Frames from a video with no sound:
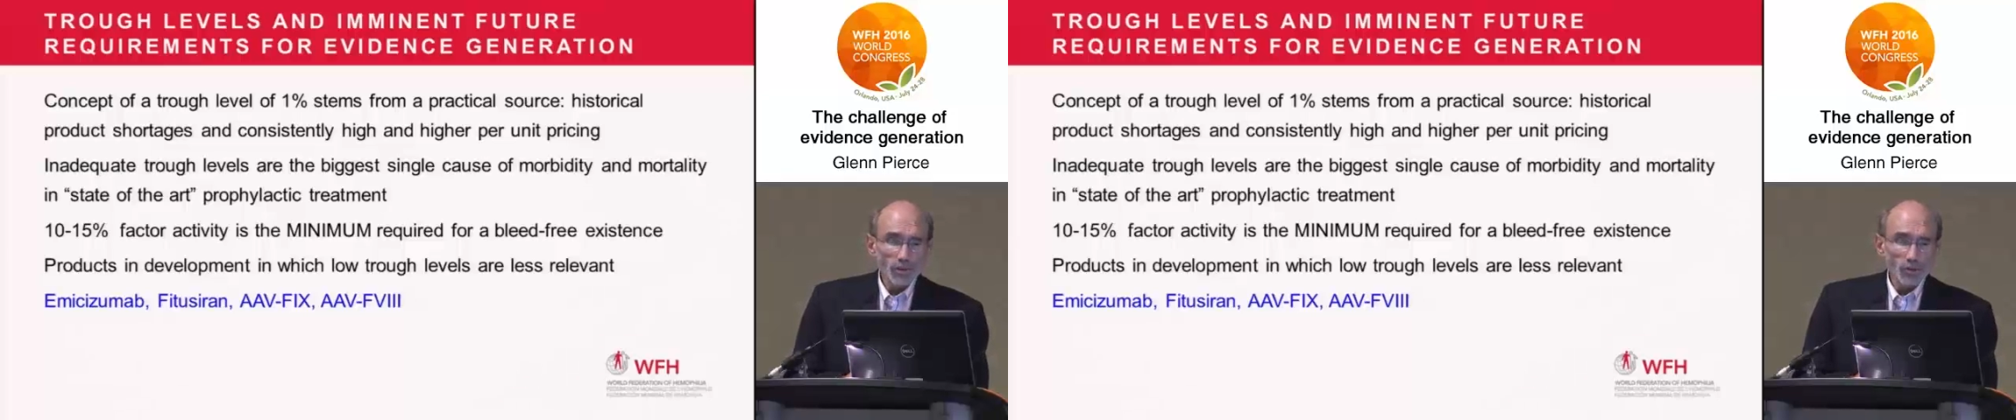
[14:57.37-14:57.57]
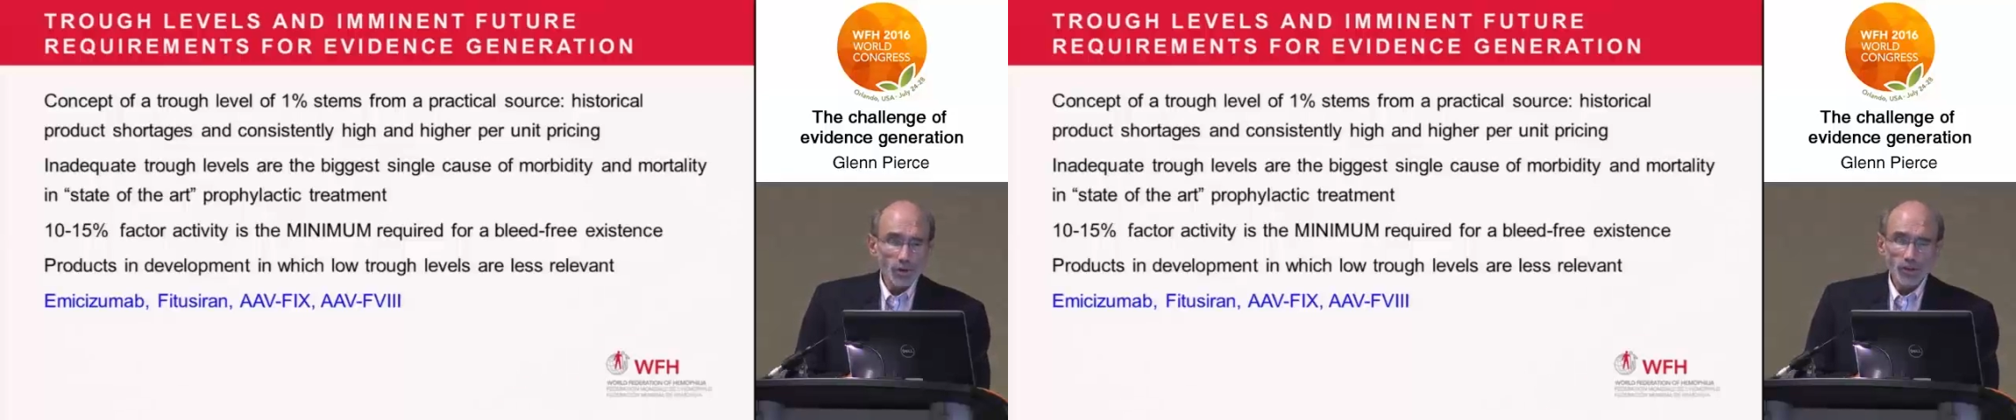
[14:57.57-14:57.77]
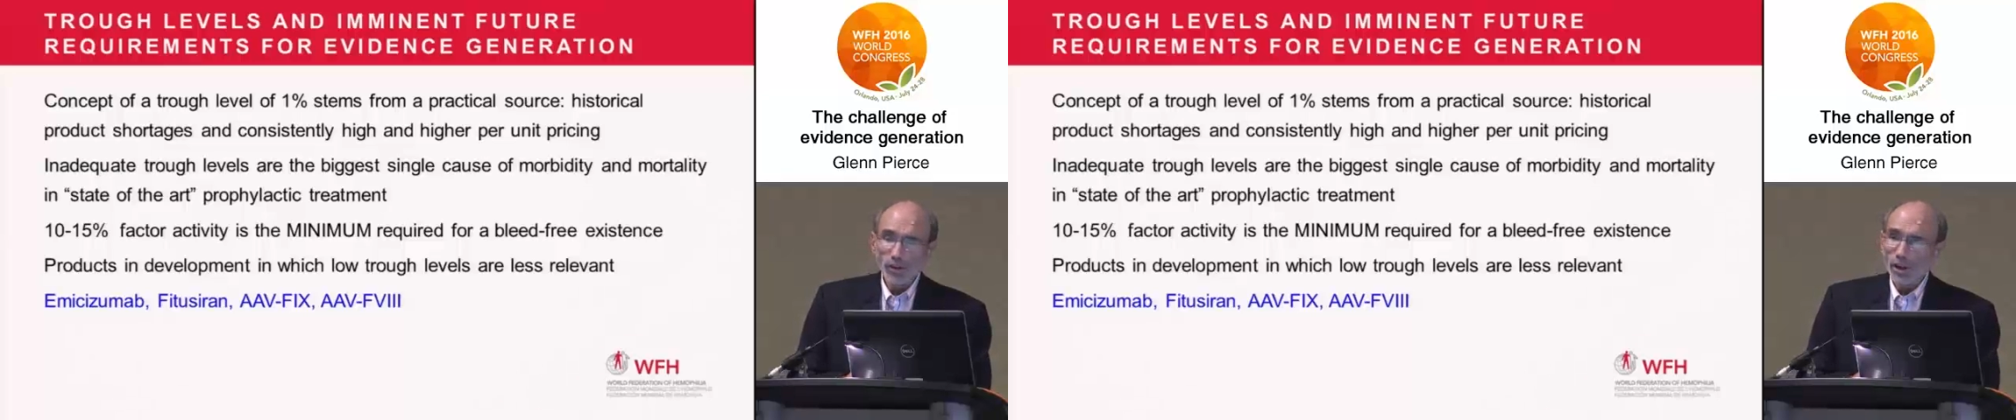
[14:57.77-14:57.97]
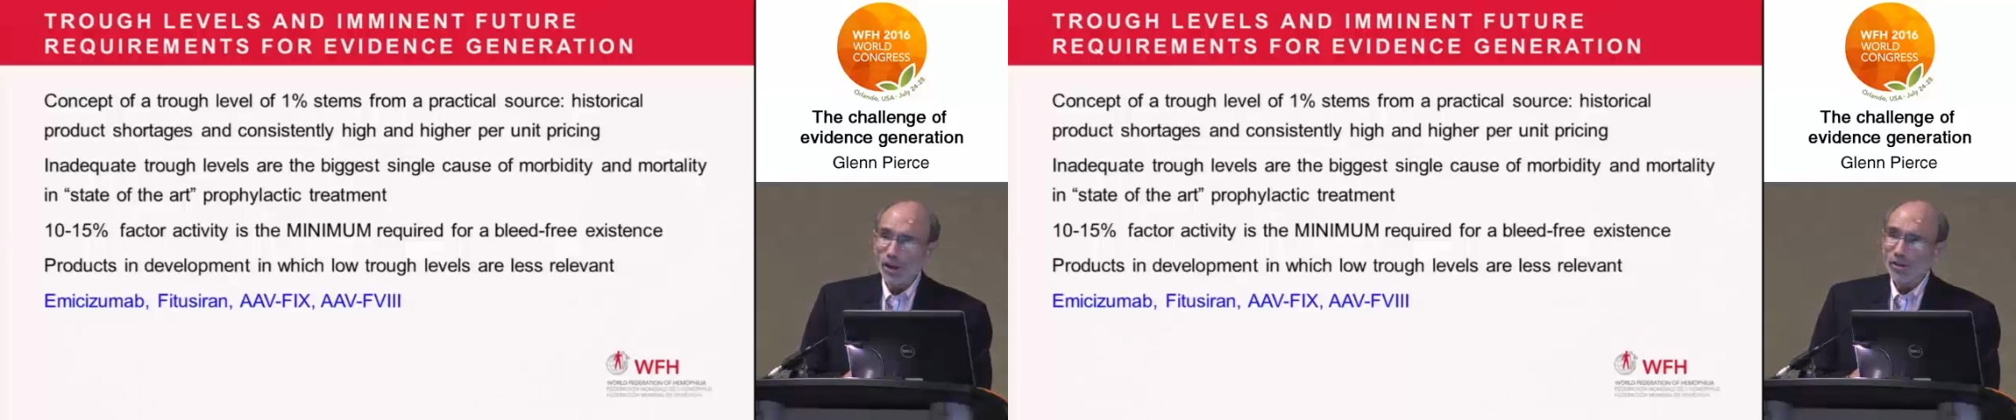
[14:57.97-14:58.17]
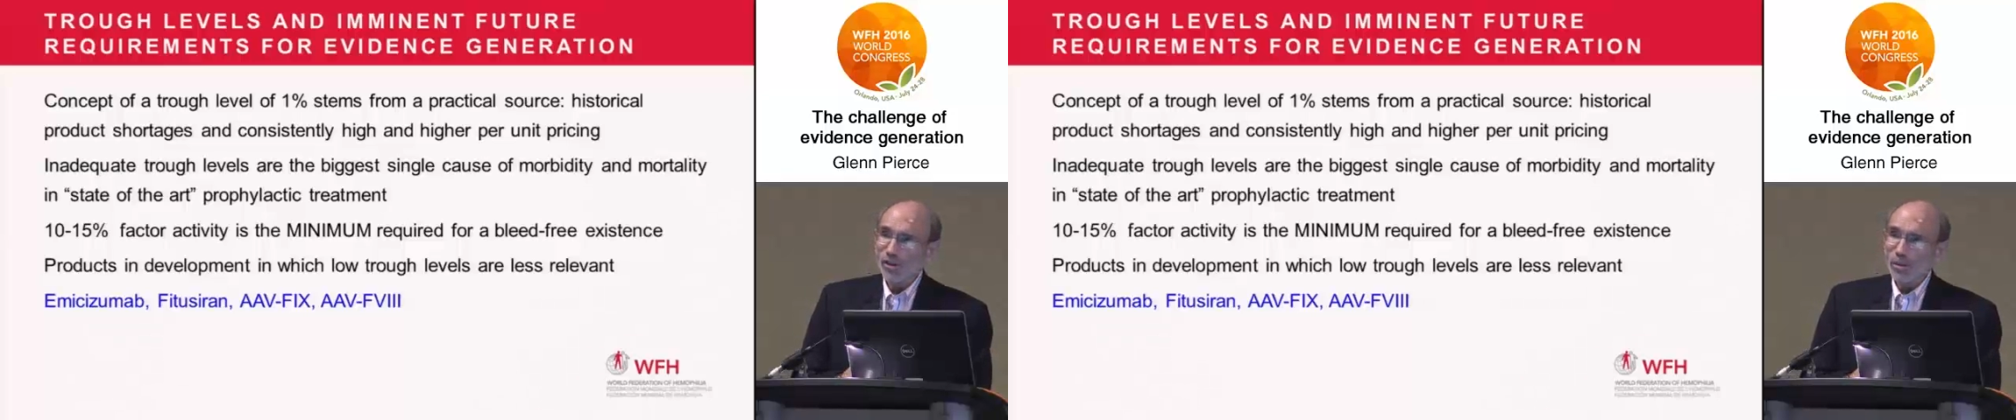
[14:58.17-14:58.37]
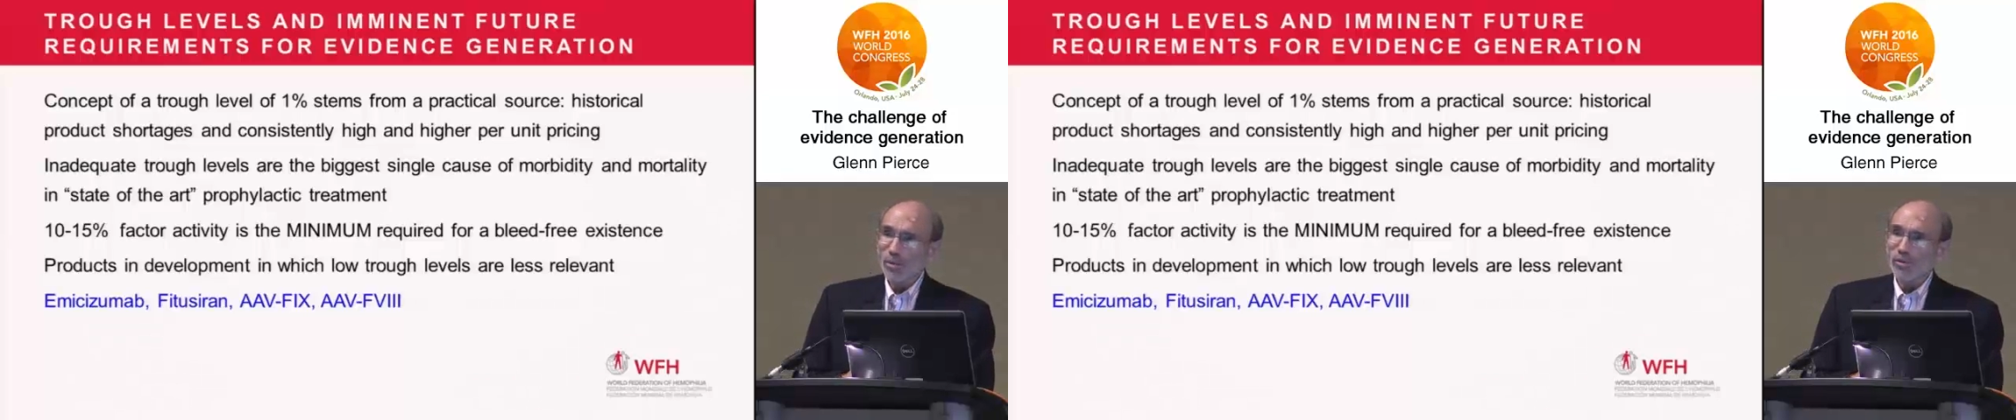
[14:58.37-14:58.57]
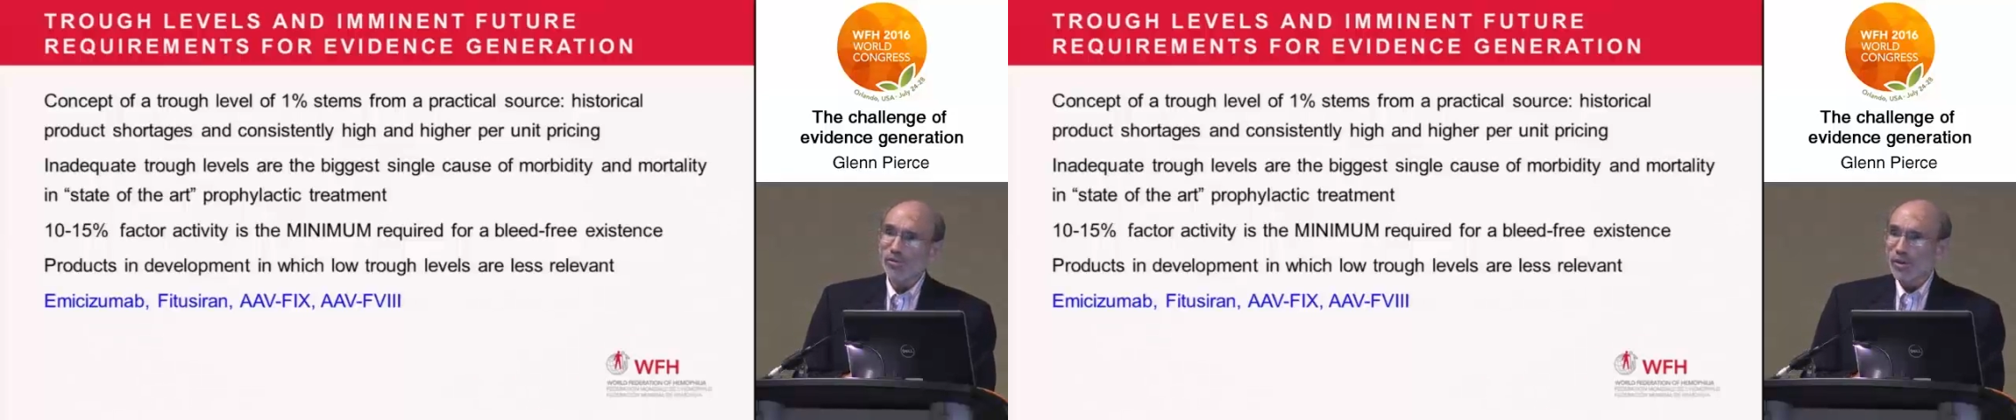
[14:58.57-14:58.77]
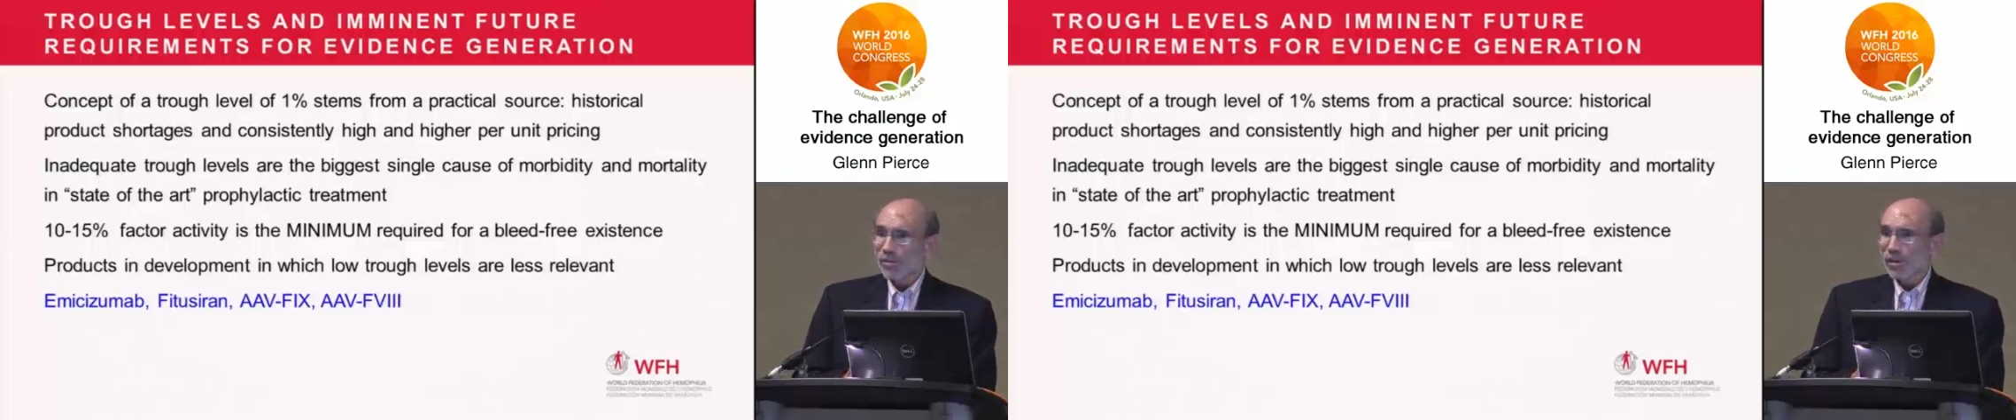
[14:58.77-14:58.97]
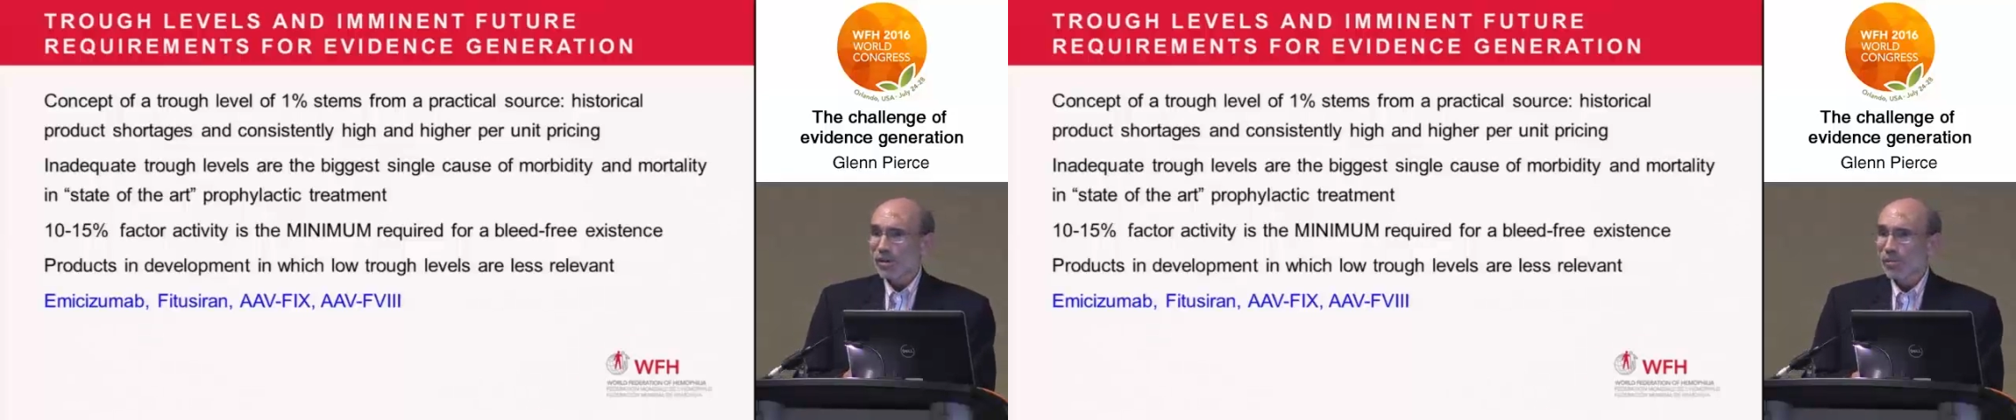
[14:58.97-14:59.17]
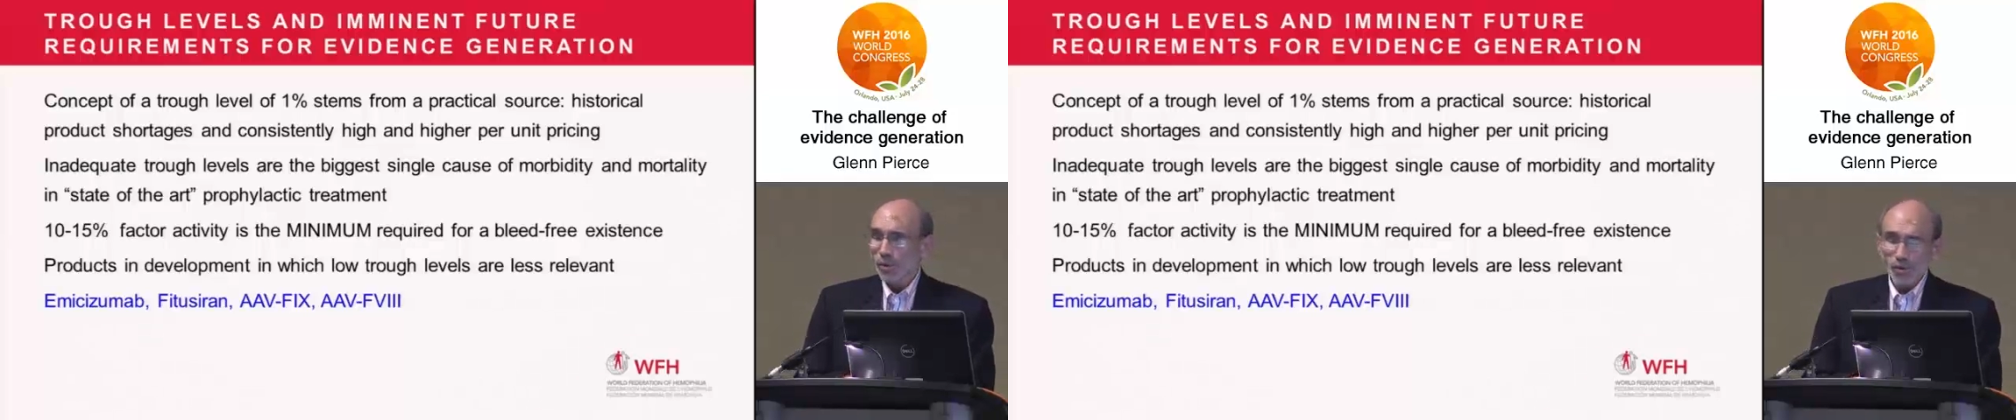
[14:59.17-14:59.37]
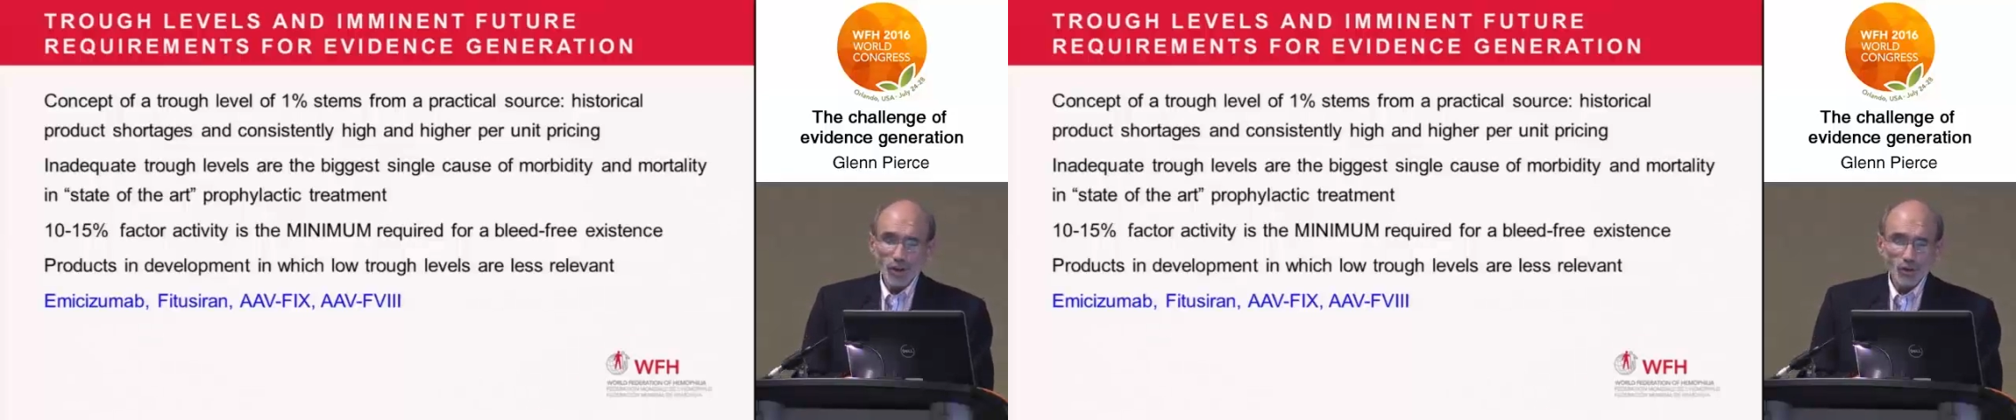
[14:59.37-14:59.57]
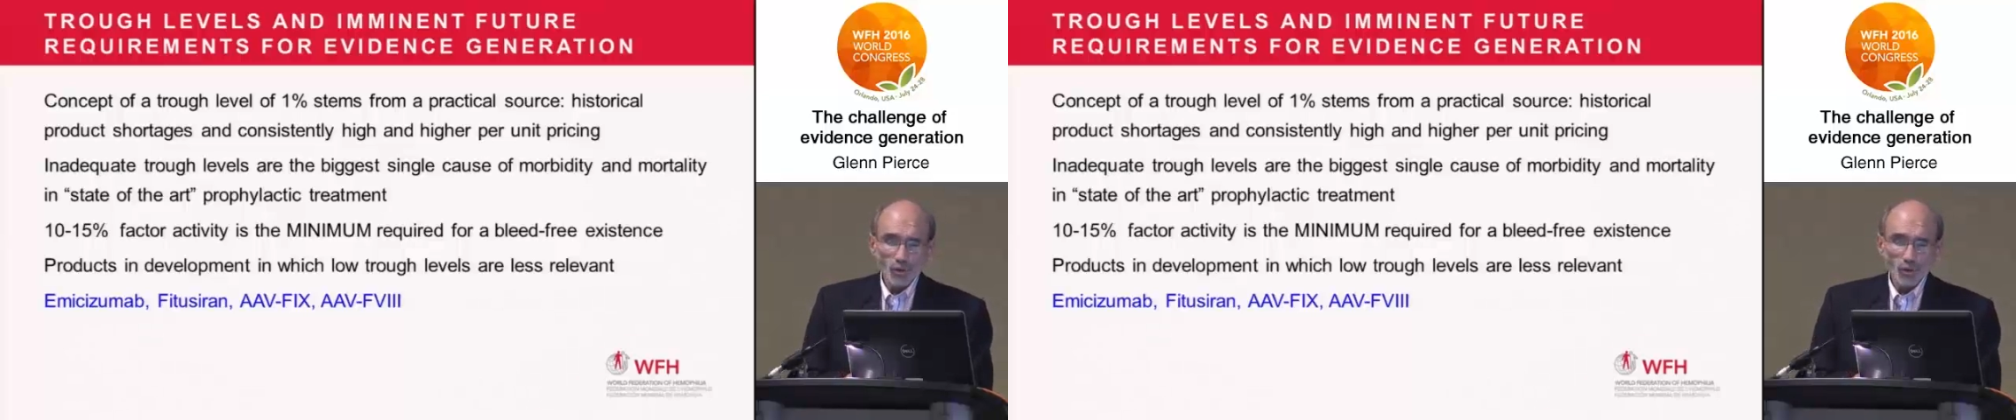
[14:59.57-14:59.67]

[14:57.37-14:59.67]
addressed the concept of 15%